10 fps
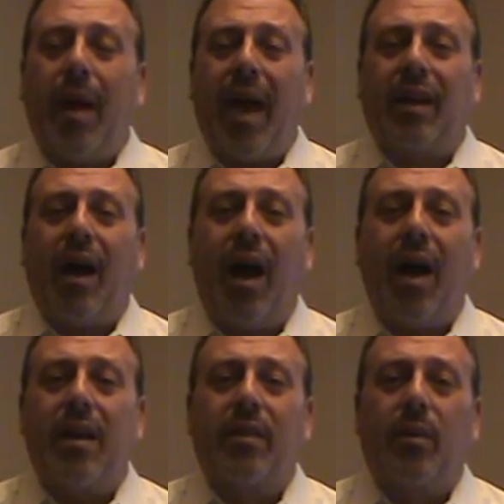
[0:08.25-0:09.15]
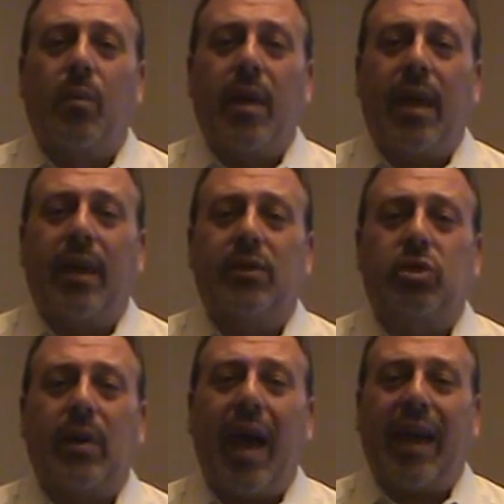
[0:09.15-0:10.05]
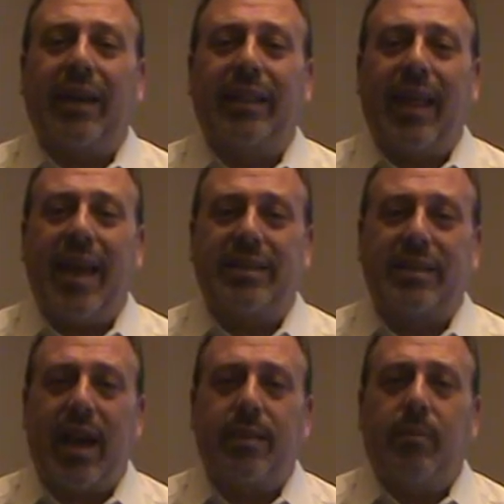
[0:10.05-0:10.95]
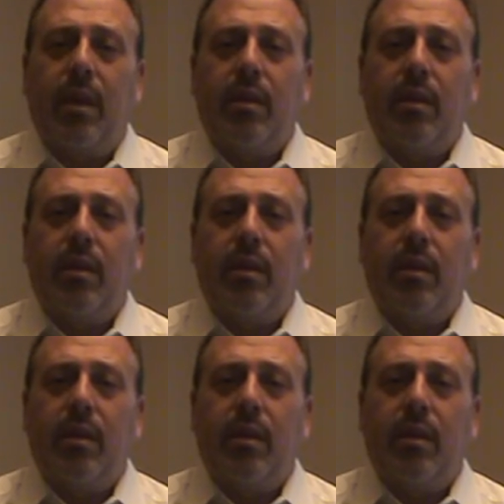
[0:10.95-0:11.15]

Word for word: Back on the winning track last night,